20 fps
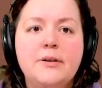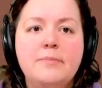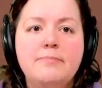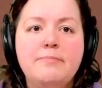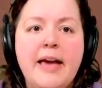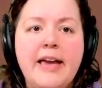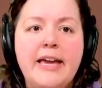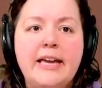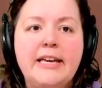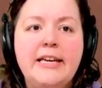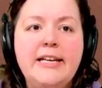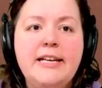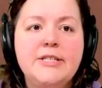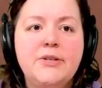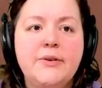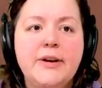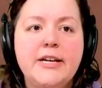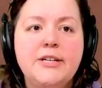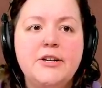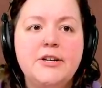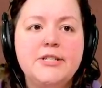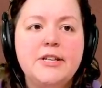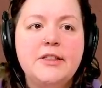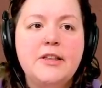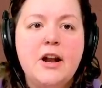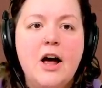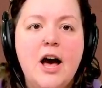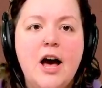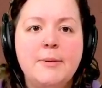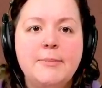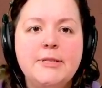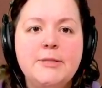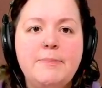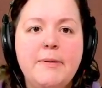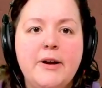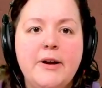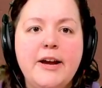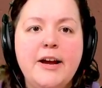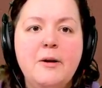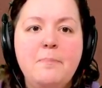banging he's doing. It turns out that Autumn is
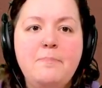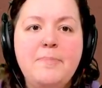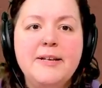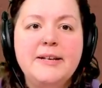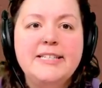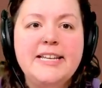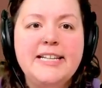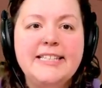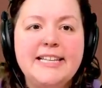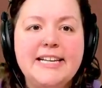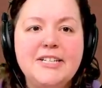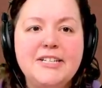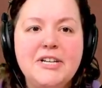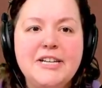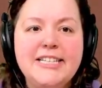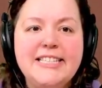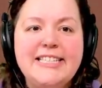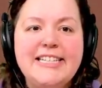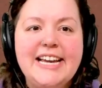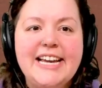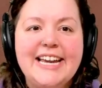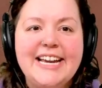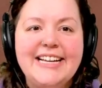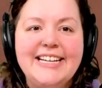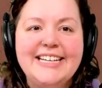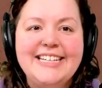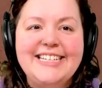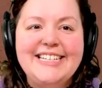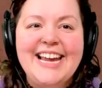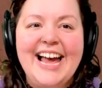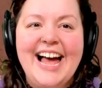burying her business. Like she's digging the China.